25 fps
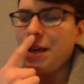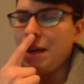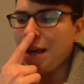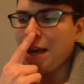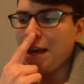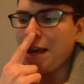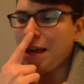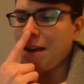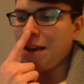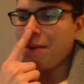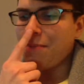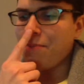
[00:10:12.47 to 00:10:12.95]

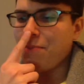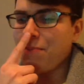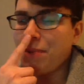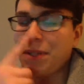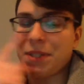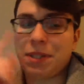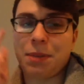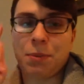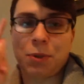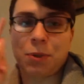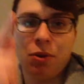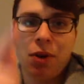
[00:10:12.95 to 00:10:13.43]
But
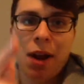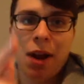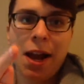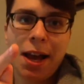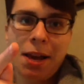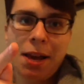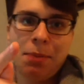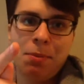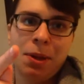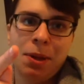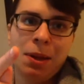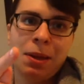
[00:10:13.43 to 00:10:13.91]

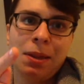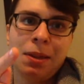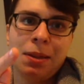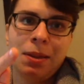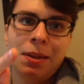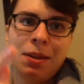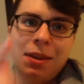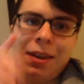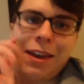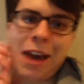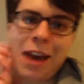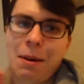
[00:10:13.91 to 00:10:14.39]
subscribe,
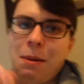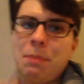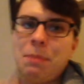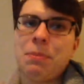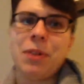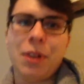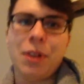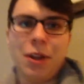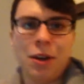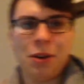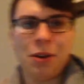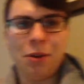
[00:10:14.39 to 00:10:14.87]
comment
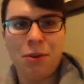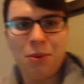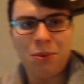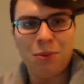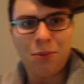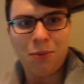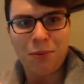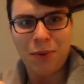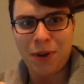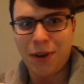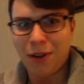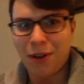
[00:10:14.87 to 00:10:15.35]
below
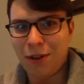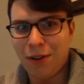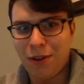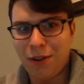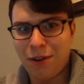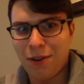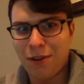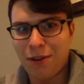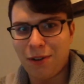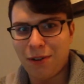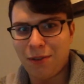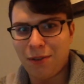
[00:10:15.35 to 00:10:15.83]
what
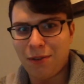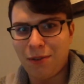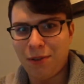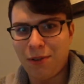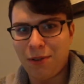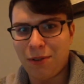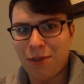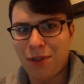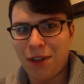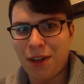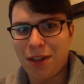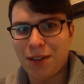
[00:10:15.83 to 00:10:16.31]

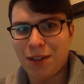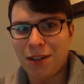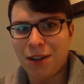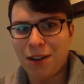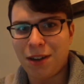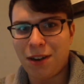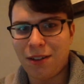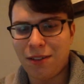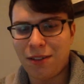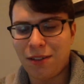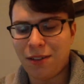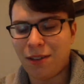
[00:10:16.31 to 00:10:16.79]
your thoughts
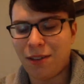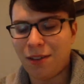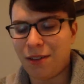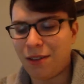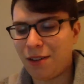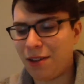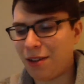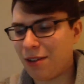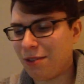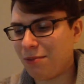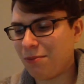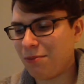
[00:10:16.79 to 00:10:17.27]
are
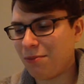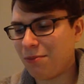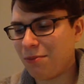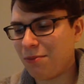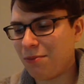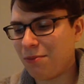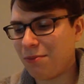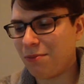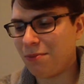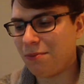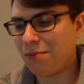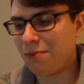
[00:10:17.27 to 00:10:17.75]
on
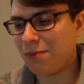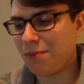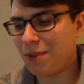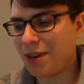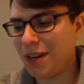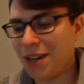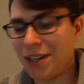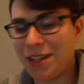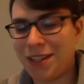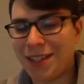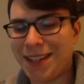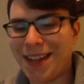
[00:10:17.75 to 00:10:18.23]
what
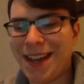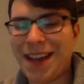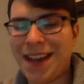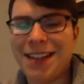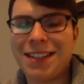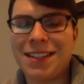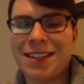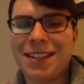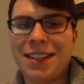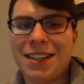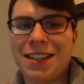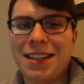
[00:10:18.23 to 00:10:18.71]
I just
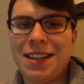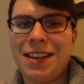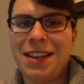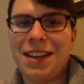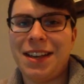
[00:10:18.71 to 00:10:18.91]
asked,